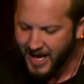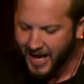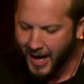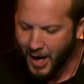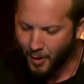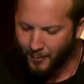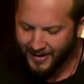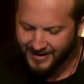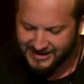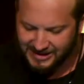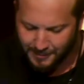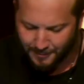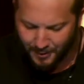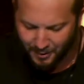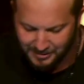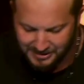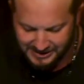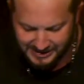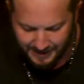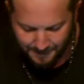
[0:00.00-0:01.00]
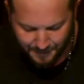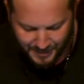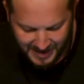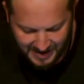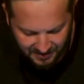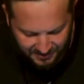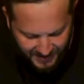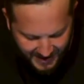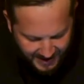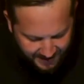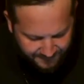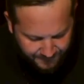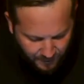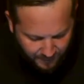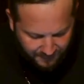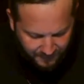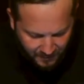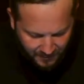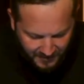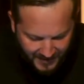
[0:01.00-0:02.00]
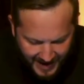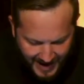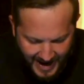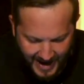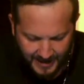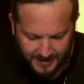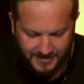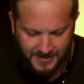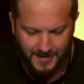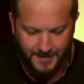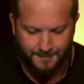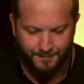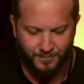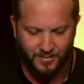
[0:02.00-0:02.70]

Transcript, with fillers: How am I supposed to be thankful for that?